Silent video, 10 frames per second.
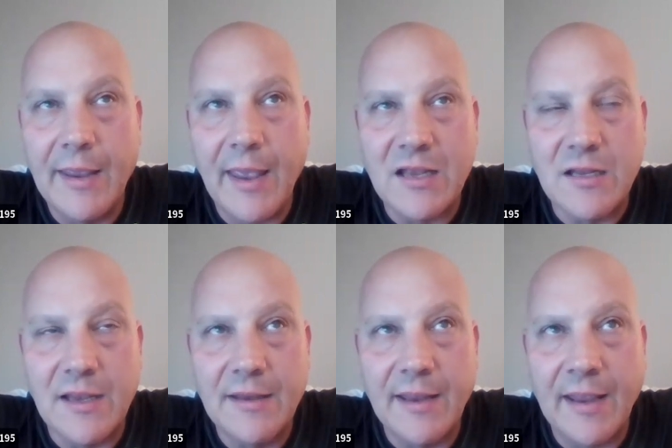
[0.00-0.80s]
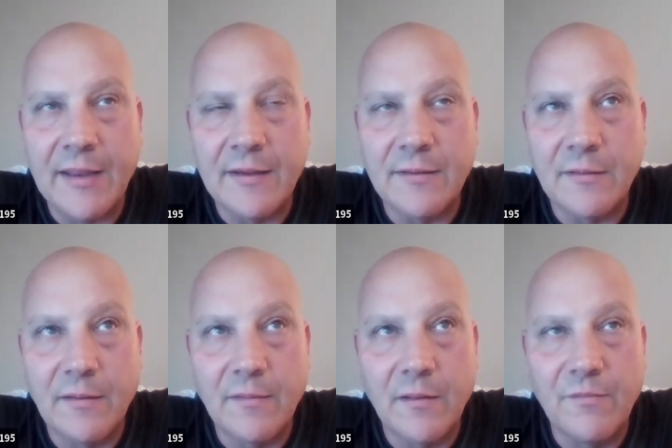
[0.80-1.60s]
and
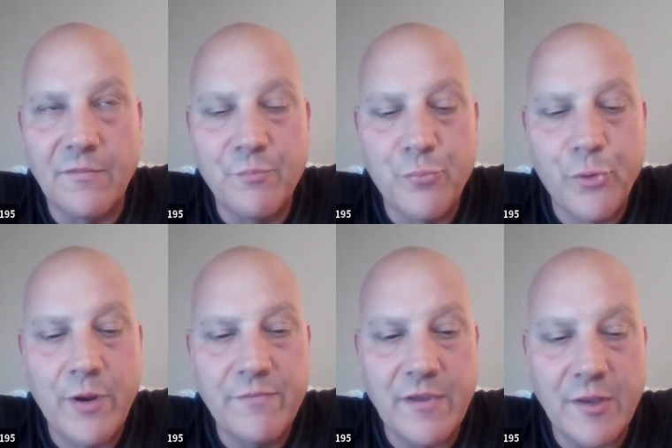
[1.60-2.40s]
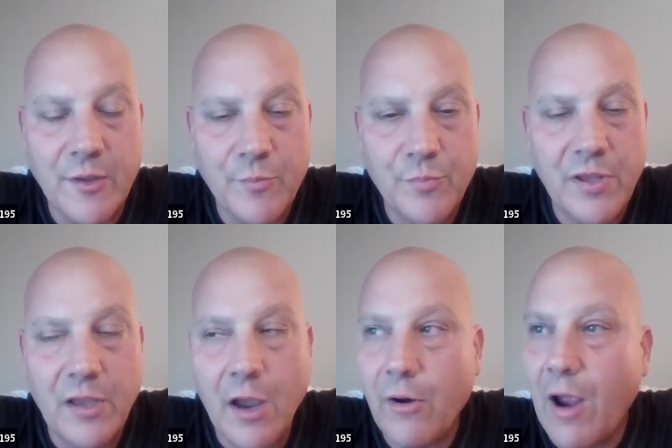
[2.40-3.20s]
Privy,
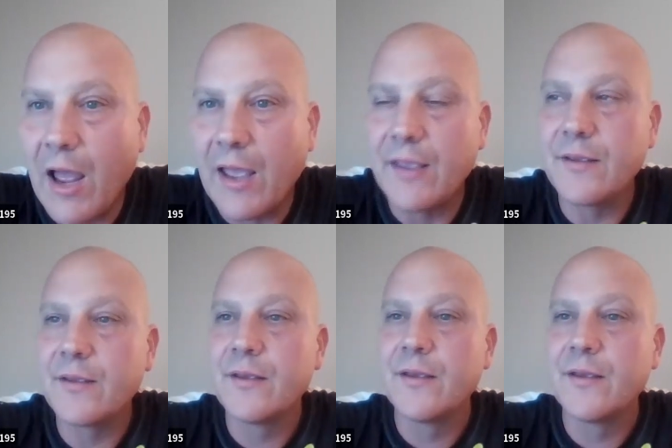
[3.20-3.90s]
P R I